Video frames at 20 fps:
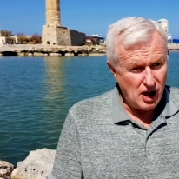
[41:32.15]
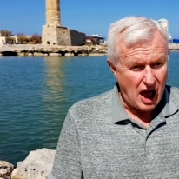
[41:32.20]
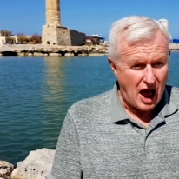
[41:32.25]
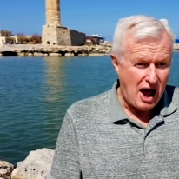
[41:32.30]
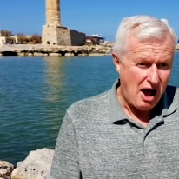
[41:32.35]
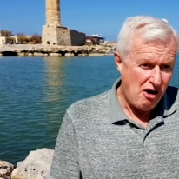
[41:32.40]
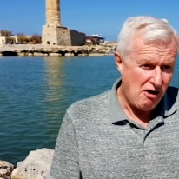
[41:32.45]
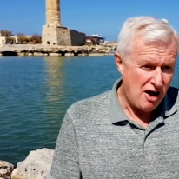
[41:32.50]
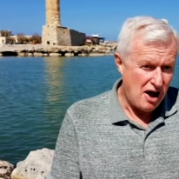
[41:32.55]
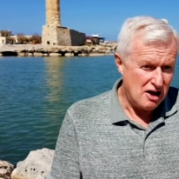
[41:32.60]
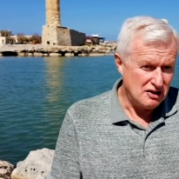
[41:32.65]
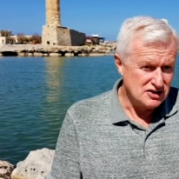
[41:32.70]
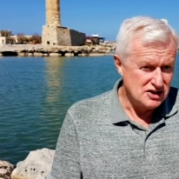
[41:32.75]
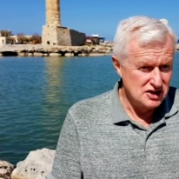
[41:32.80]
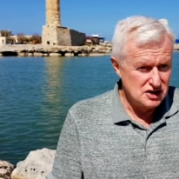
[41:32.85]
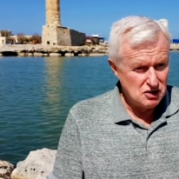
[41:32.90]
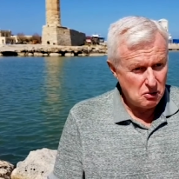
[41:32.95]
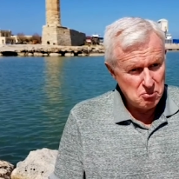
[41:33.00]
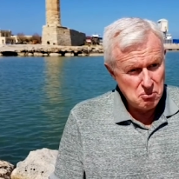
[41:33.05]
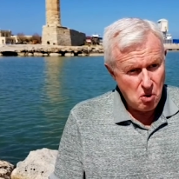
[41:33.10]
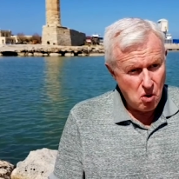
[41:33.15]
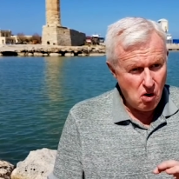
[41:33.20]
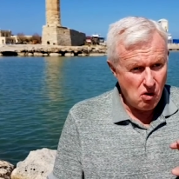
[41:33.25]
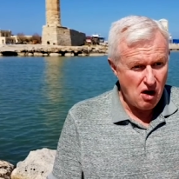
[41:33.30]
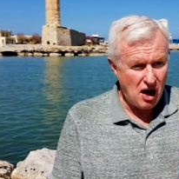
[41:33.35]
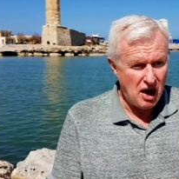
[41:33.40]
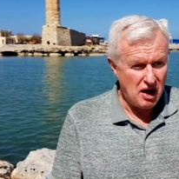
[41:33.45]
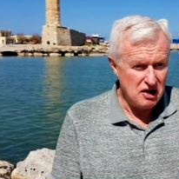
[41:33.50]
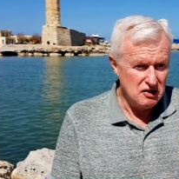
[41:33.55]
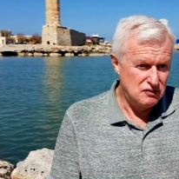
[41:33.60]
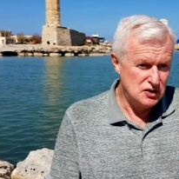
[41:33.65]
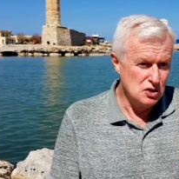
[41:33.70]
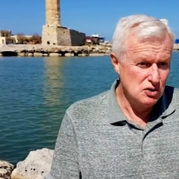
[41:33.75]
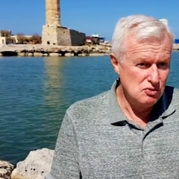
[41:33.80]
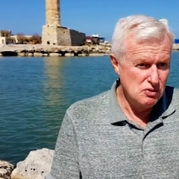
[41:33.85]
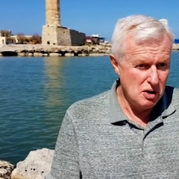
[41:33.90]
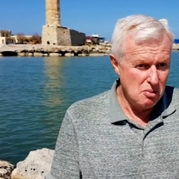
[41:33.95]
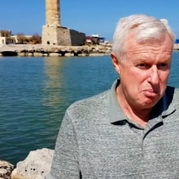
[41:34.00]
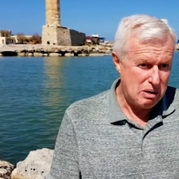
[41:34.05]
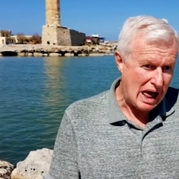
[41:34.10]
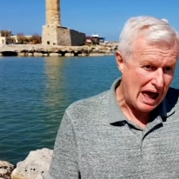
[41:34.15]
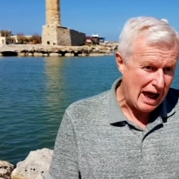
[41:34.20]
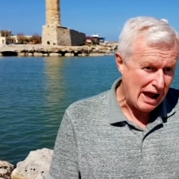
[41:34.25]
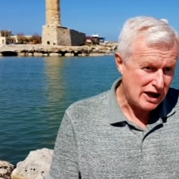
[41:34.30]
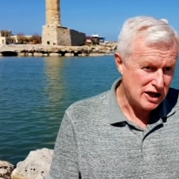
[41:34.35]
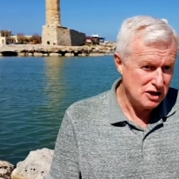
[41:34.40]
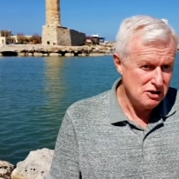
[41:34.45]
our house is a more If you were black,